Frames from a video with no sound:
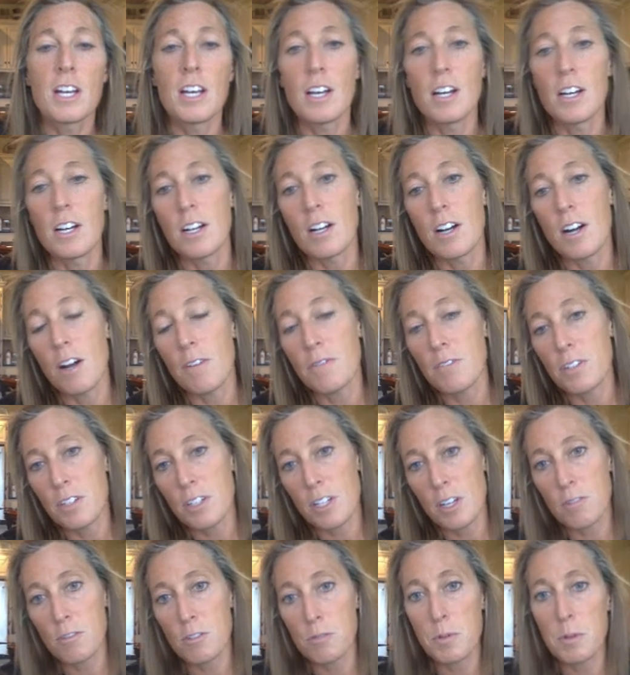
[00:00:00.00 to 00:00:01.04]

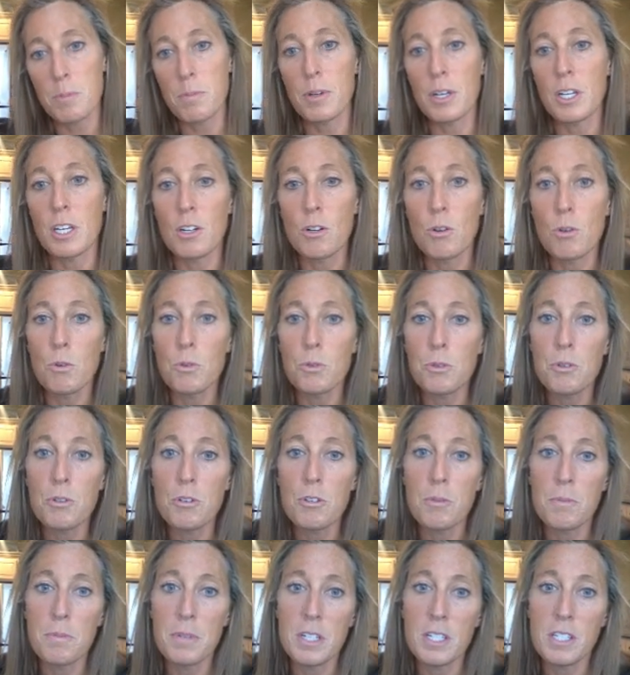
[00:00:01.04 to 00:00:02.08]
Oftentimes as people get older,
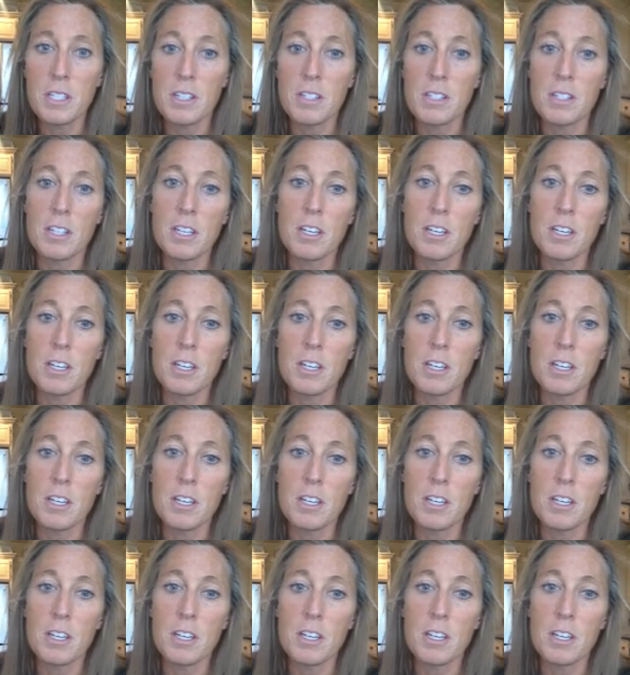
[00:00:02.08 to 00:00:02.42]
their meniscus